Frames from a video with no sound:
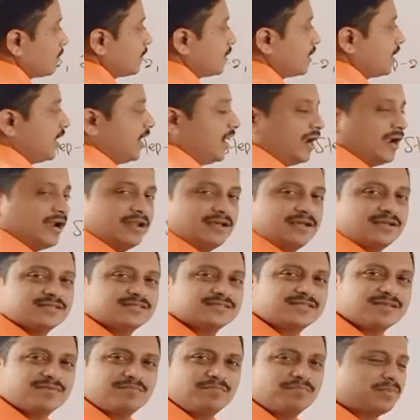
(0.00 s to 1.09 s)
and
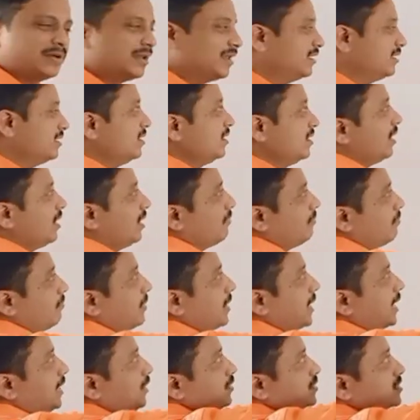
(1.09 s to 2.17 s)
simple, apply
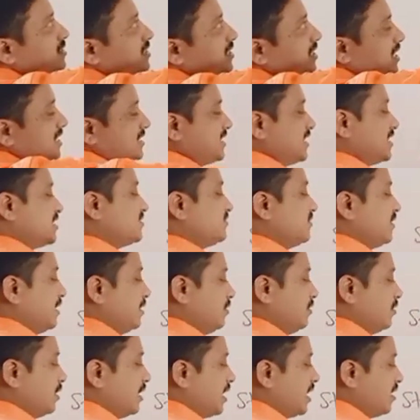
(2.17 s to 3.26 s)
your g dash x
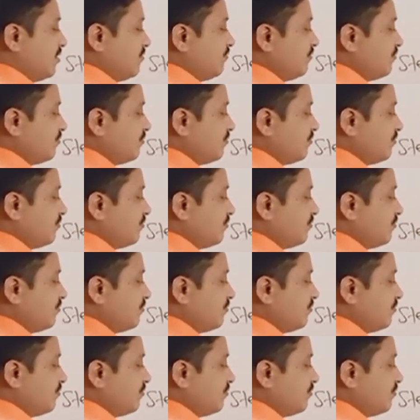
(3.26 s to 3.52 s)
value half